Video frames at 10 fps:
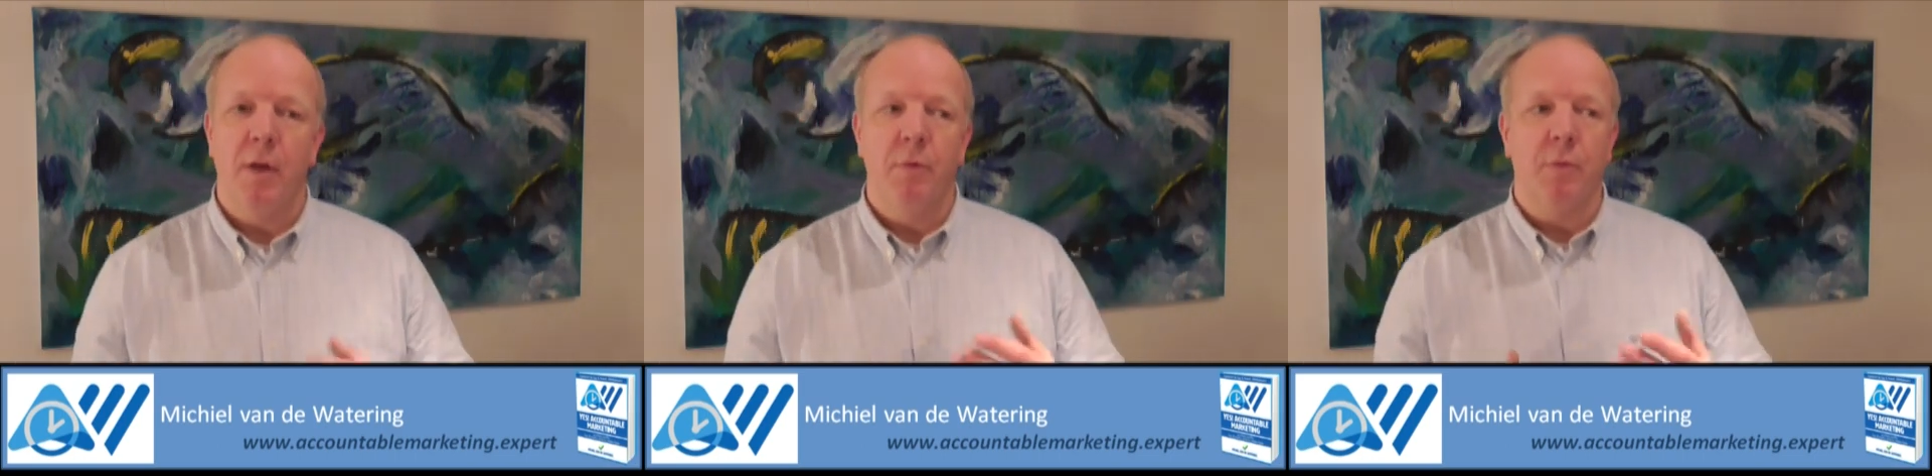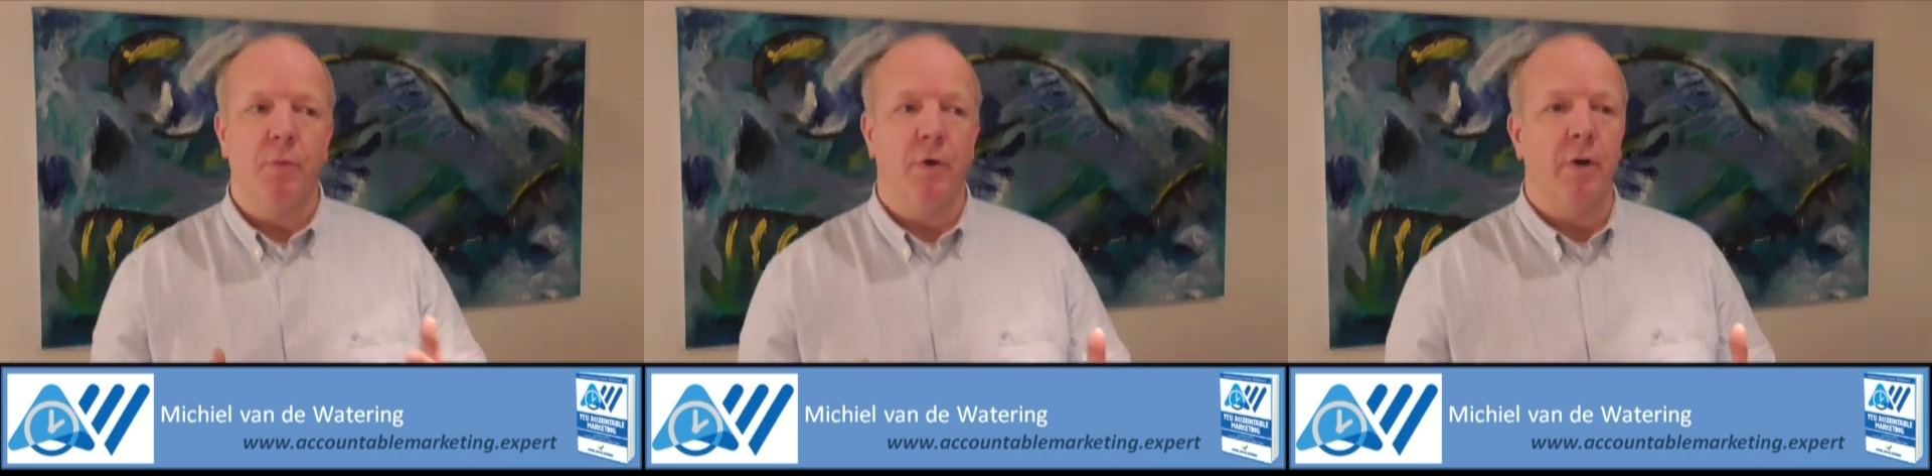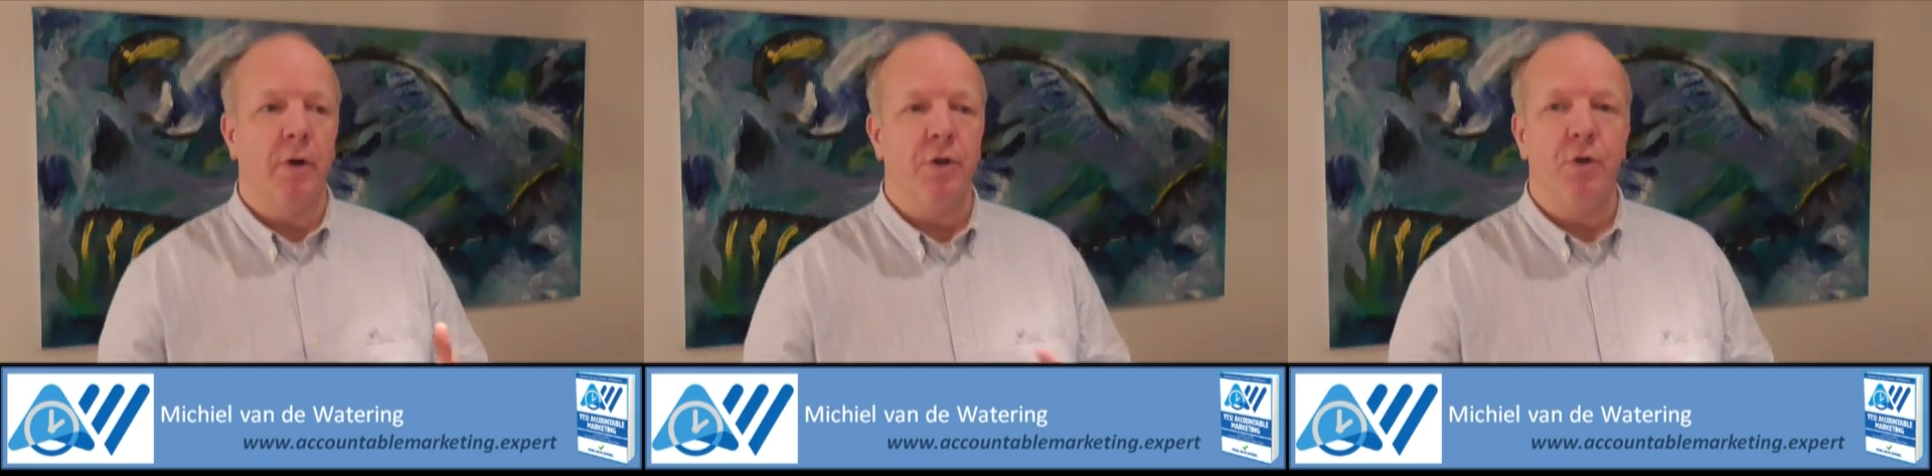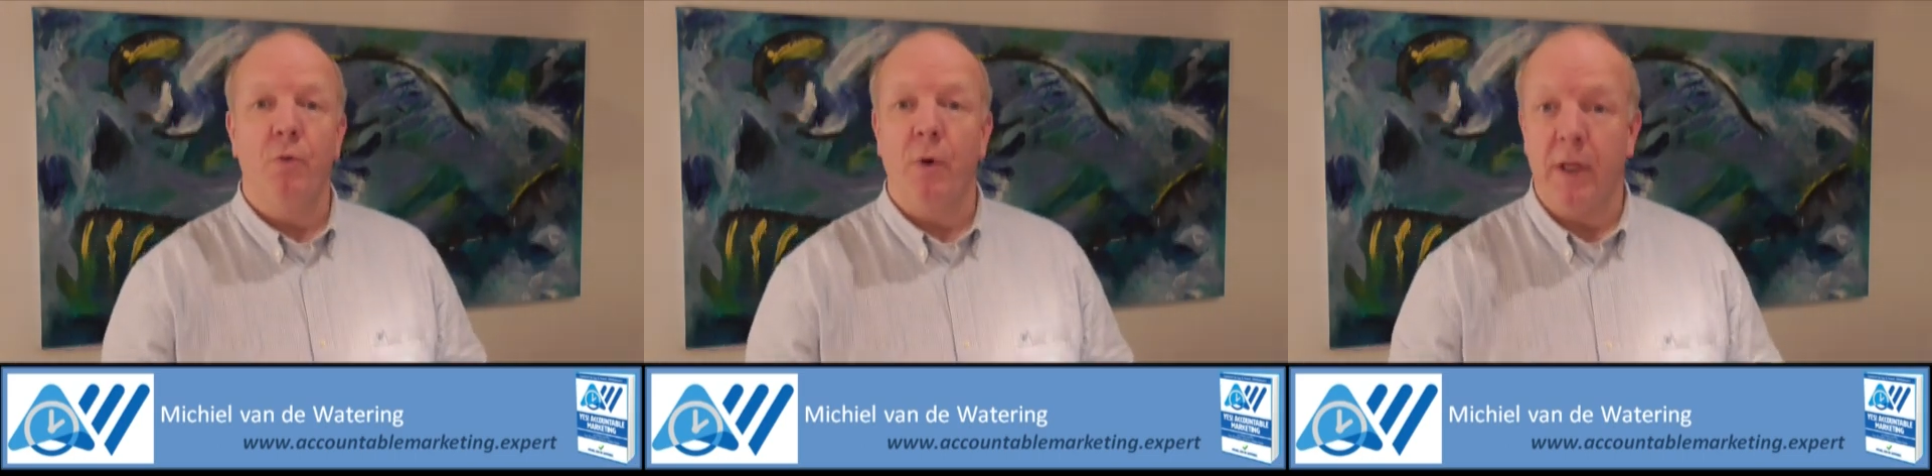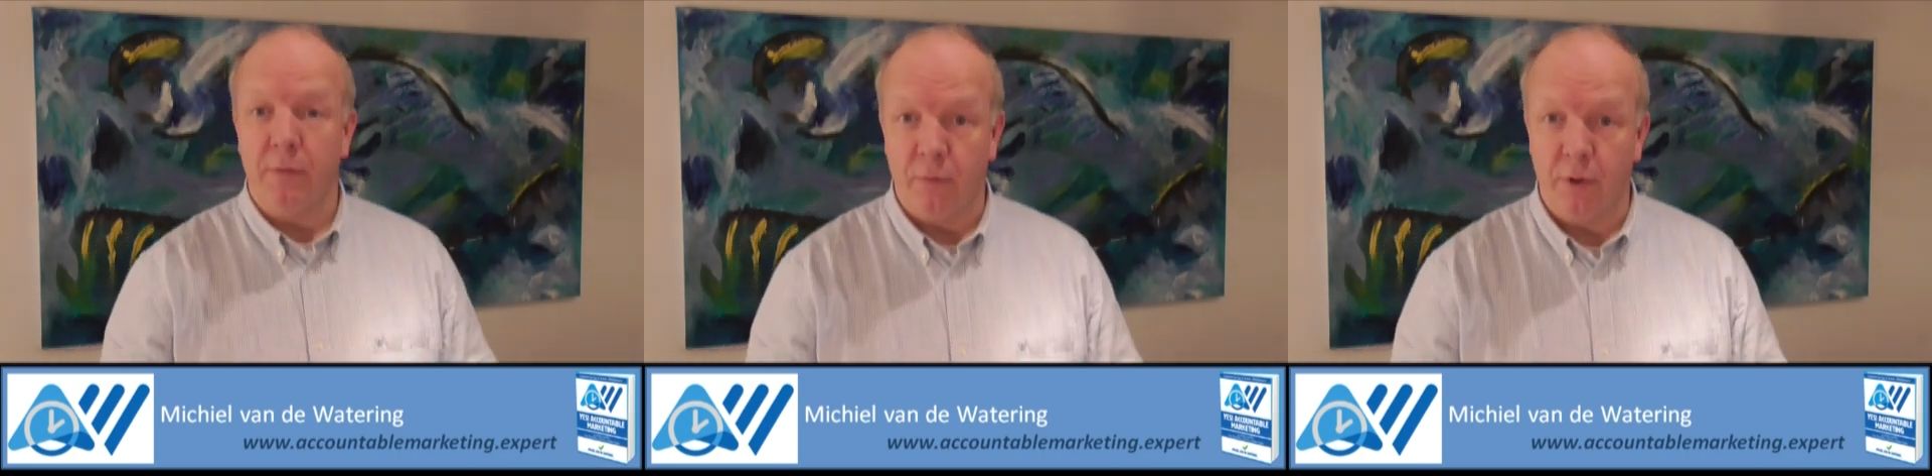but more a new
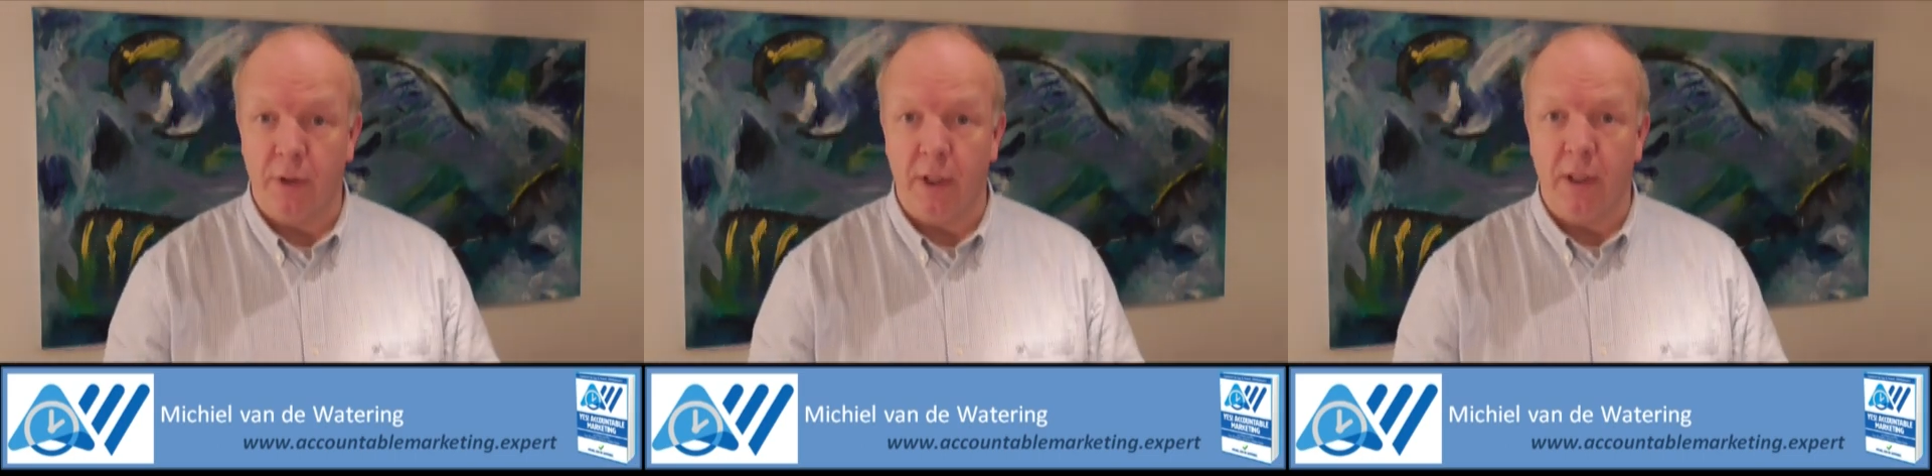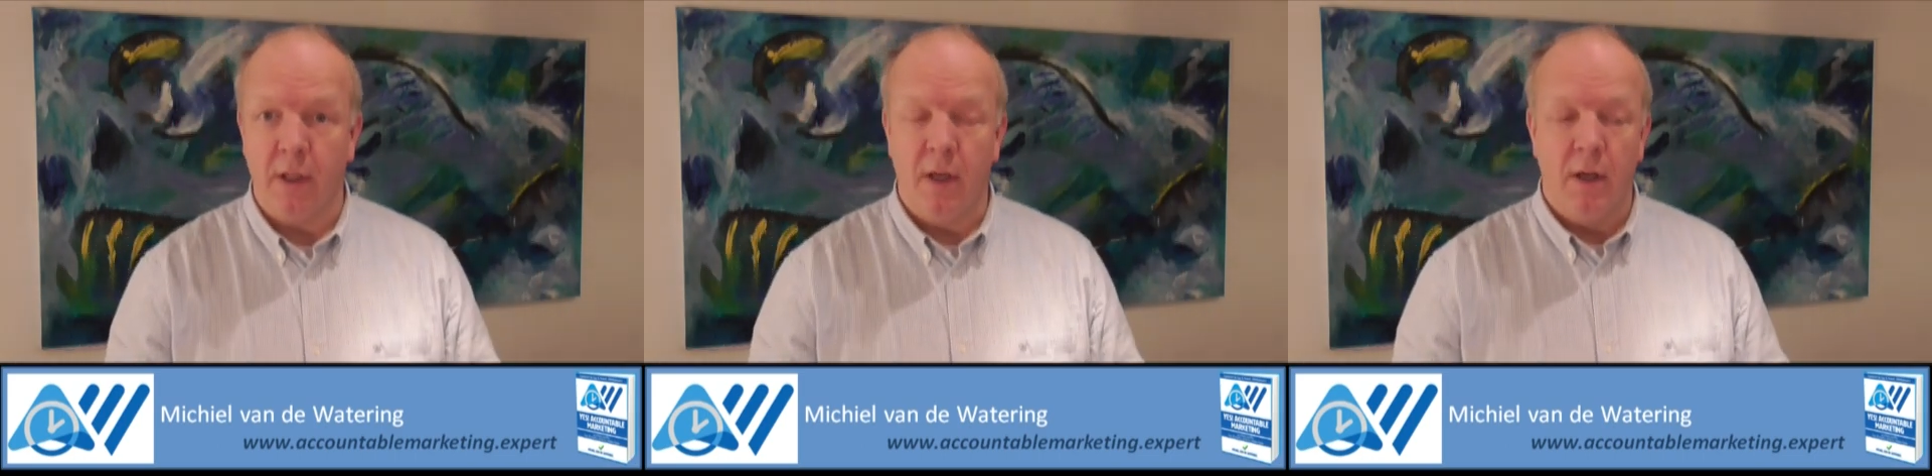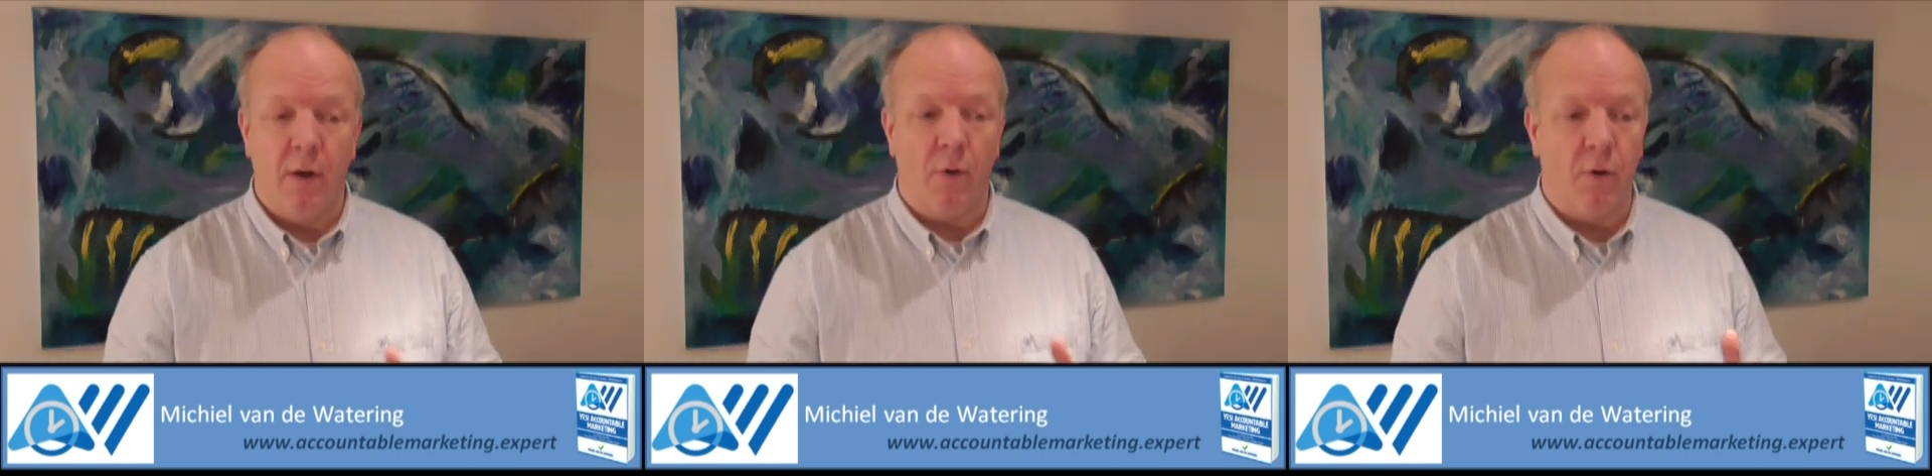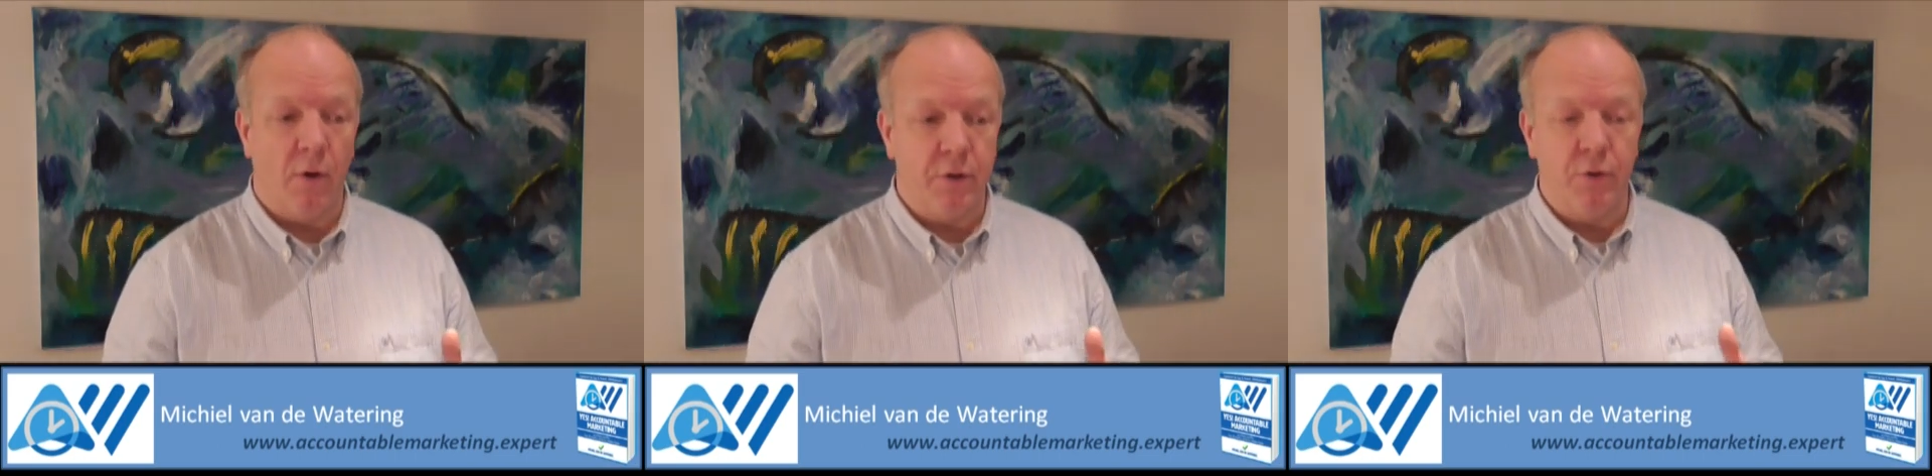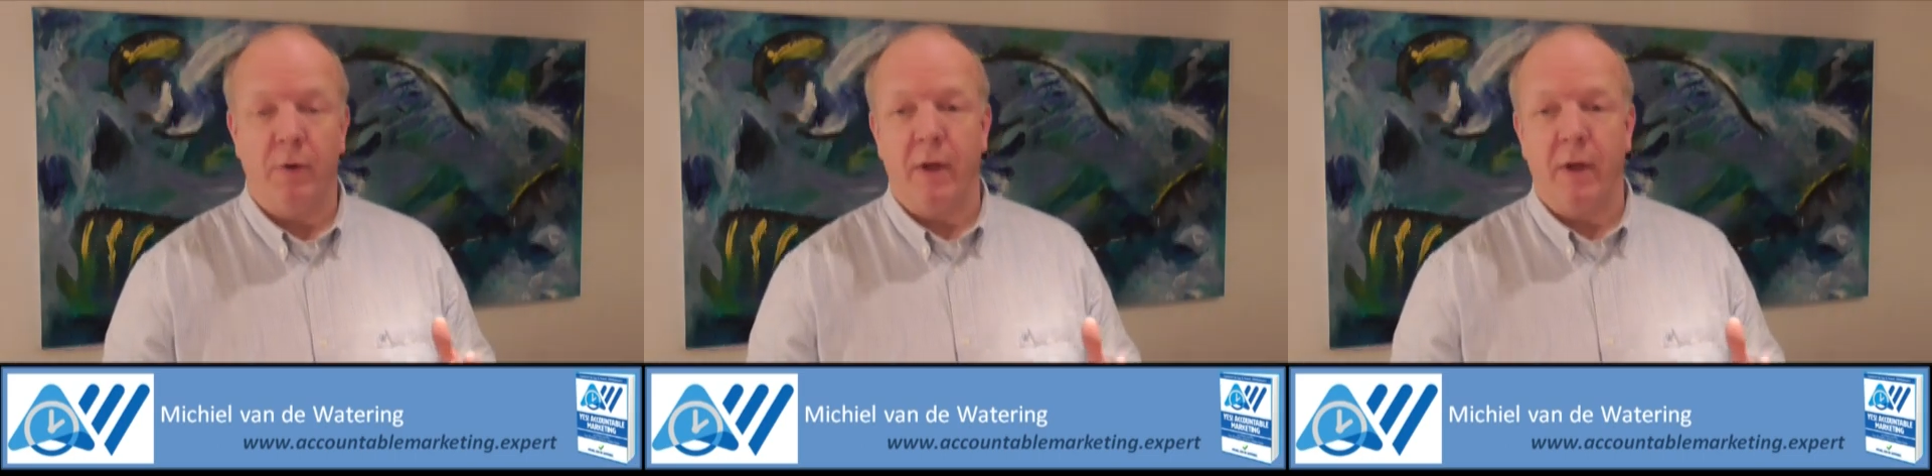way of working or a new